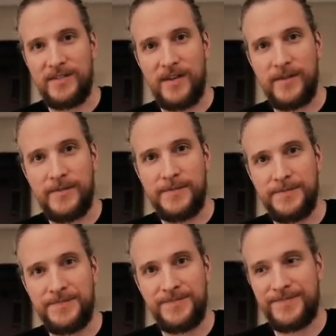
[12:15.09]
So. Oh
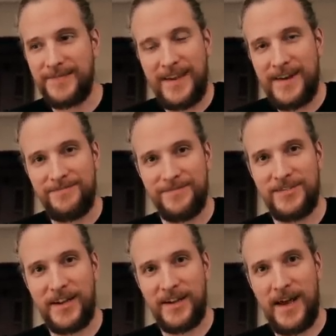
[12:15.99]
damn it. Yeah.
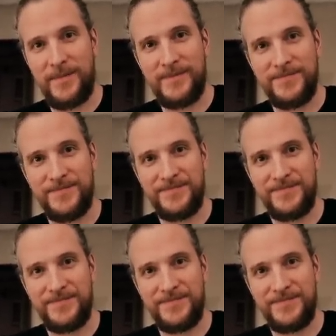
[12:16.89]
It's not gonna happen.